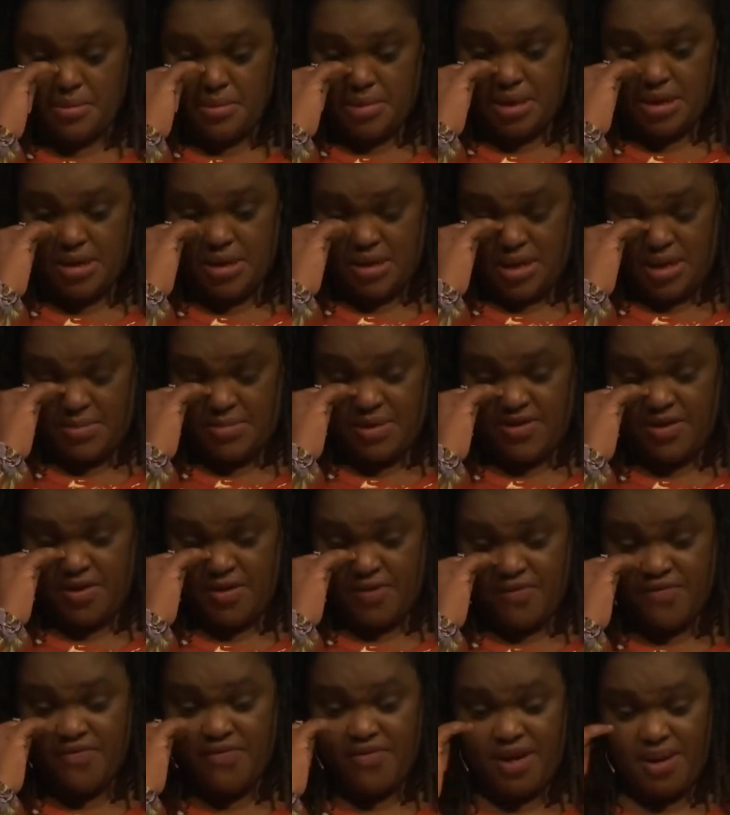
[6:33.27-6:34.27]
and I let my new
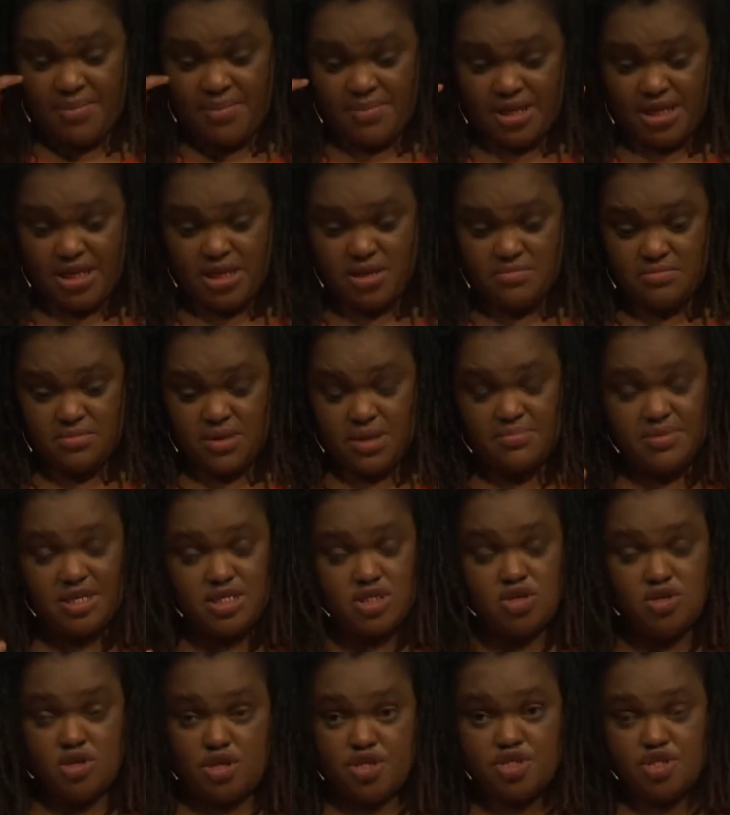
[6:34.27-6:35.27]
family, my much
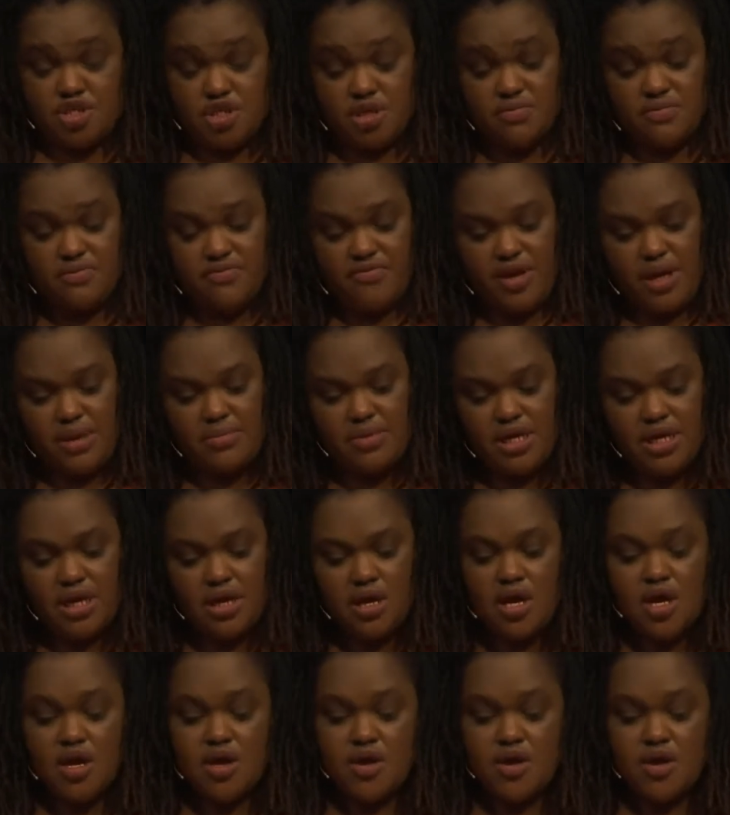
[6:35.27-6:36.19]
larger family,